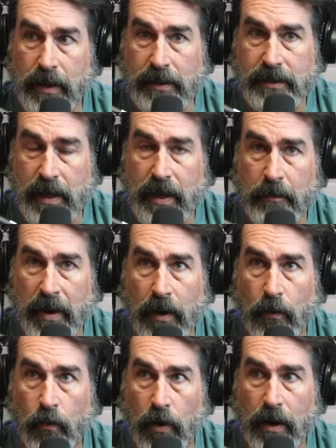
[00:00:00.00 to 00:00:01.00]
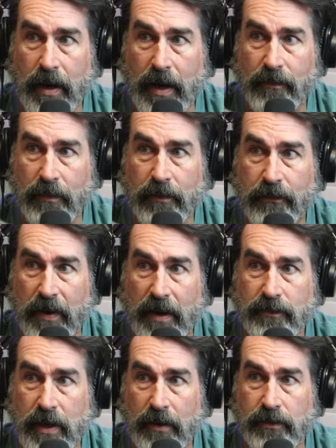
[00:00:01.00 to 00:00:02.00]
say about 1 out of every 5
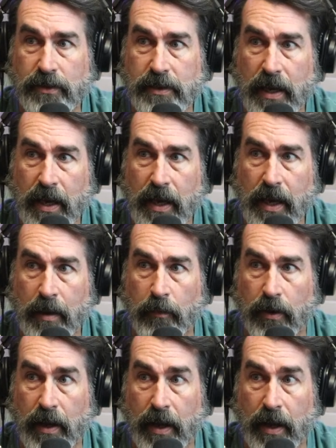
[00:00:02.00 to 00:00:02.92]
drivers is hammered.